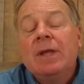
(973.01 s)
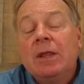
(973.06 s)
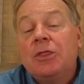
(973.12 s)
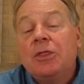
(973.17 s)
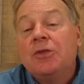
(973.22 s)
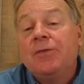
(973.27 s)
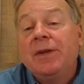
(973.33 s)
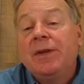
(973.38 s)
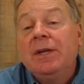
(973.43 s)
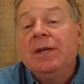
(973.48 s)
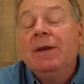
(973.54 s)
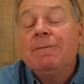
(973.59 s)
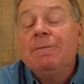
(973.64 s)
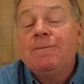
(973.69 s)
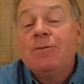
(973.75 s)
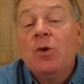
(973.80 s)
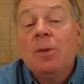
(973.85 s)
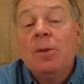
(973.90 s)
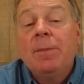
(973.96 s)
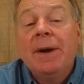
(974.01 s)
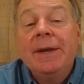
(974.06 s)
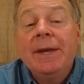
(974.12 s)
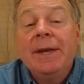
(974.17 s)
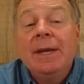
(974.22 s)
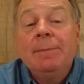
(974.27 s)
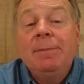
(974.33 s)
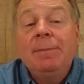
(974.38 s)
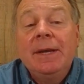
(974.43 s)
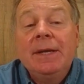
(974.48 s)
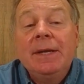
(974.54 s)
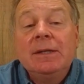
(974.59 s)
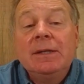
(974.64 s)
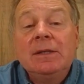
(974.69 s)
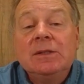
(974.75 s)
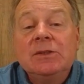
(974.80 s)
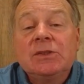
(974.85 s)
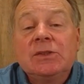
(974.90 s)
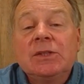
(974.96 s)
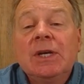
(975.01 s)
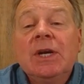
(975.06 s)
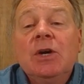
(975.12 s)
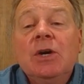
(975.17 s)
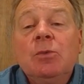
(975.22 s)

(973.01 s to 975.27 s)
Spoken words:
3 4x8 panels,